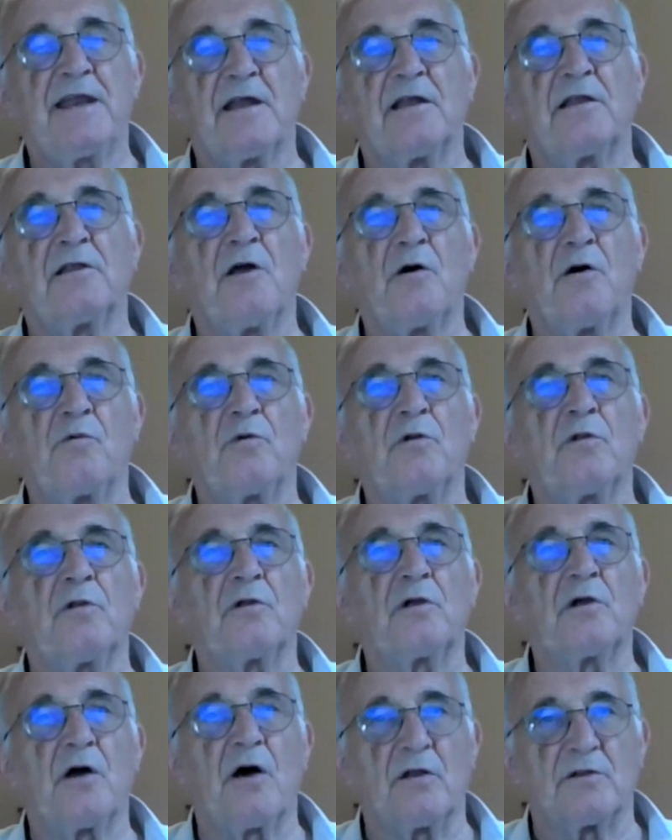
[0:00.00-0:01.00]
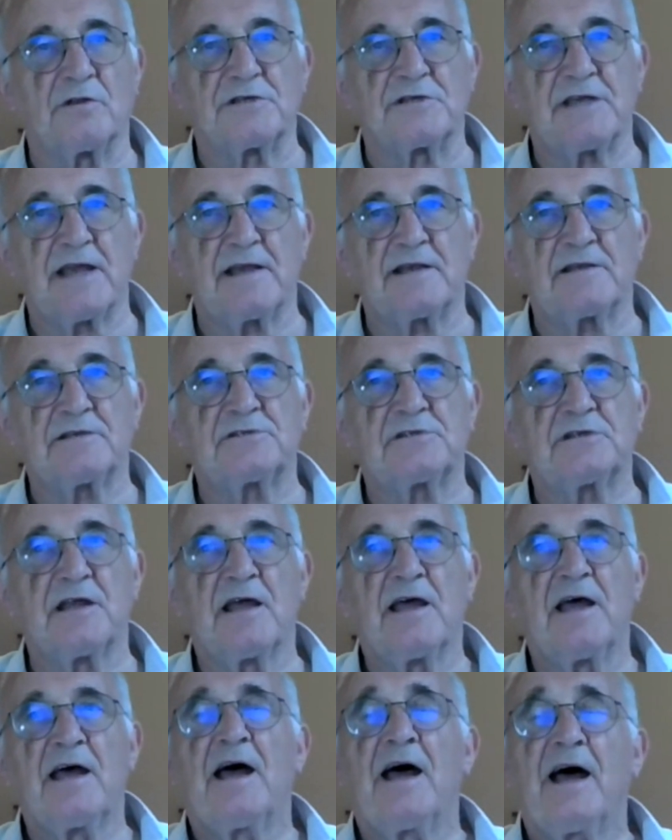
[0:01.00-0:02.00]
in a local
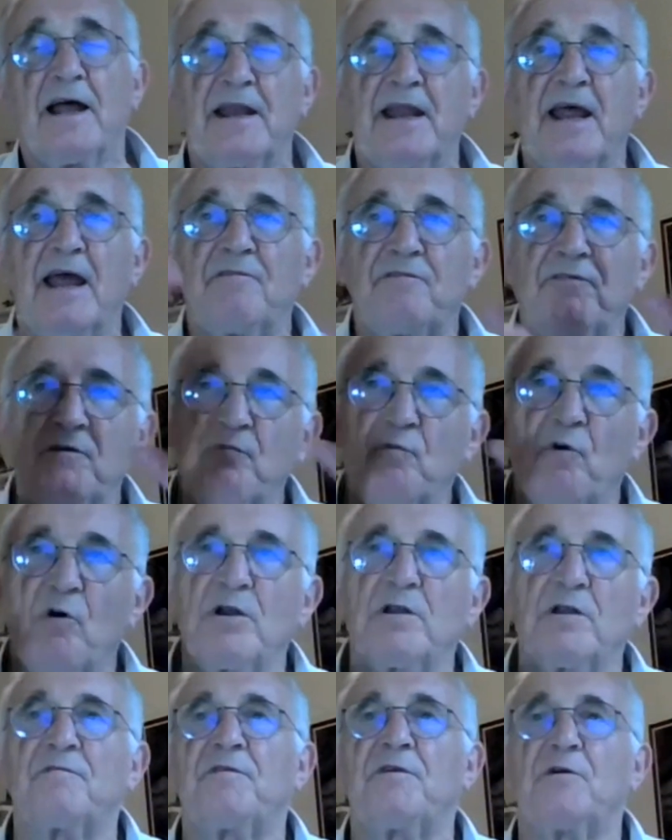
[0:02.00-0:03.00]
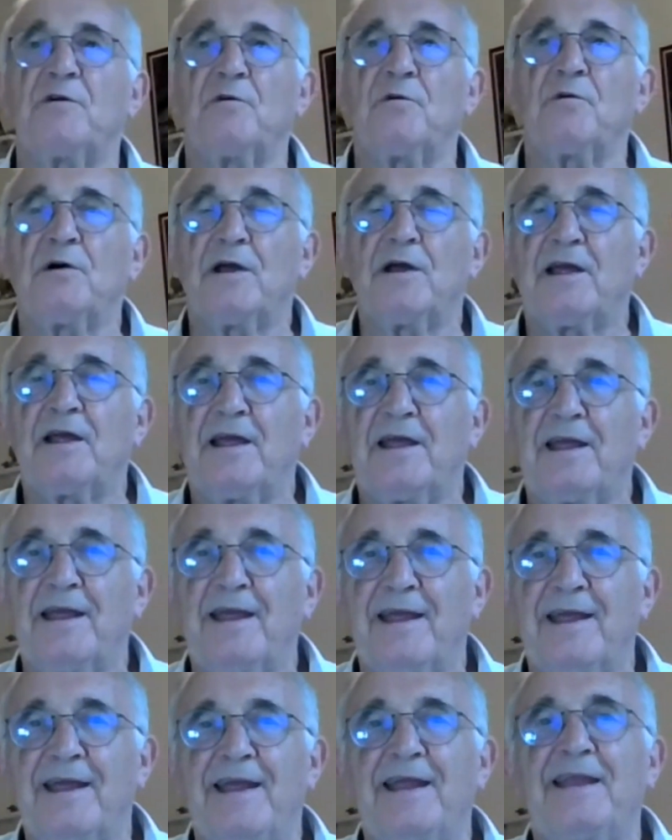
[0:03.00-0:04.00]
context. And every one of you
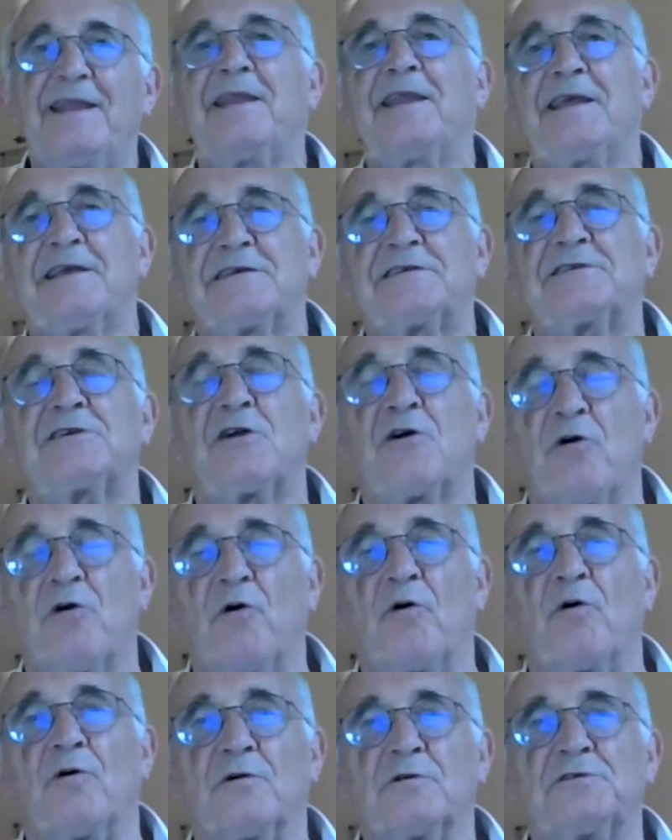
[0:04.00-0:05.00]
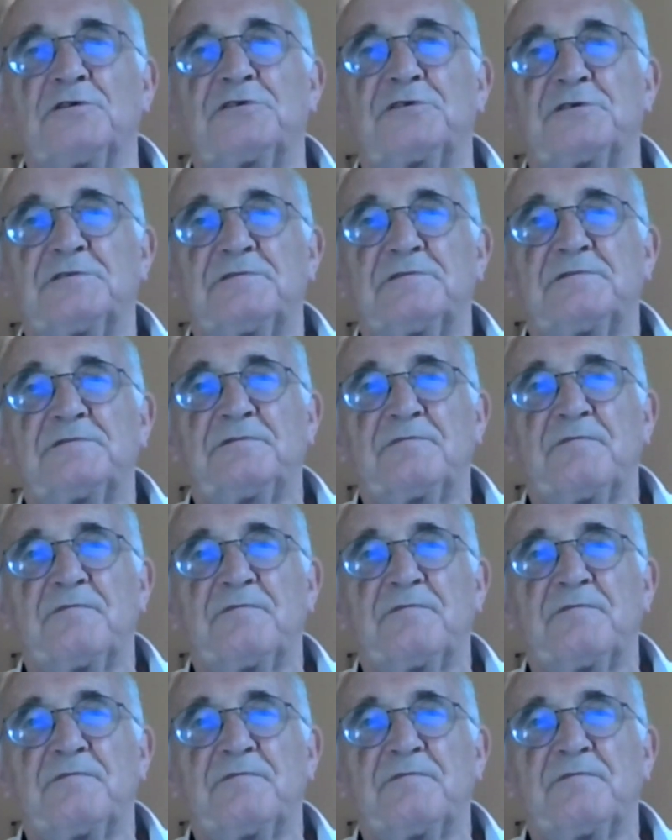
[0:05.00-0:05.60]
in this course